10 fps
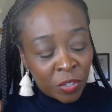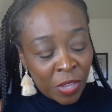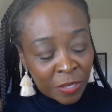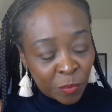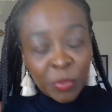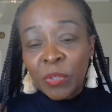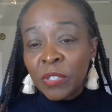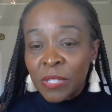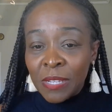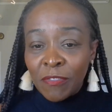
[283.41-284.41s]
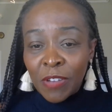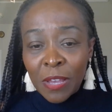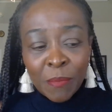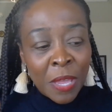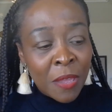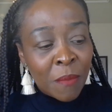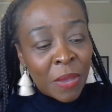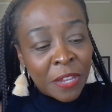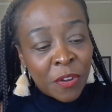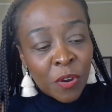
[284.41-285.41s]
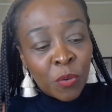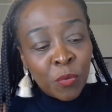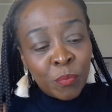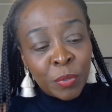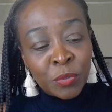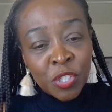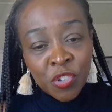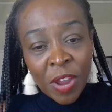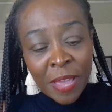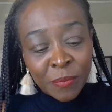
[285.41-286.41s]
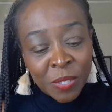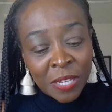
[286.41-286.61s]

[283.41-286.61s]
You had to pull yourself up by your own bootstraps.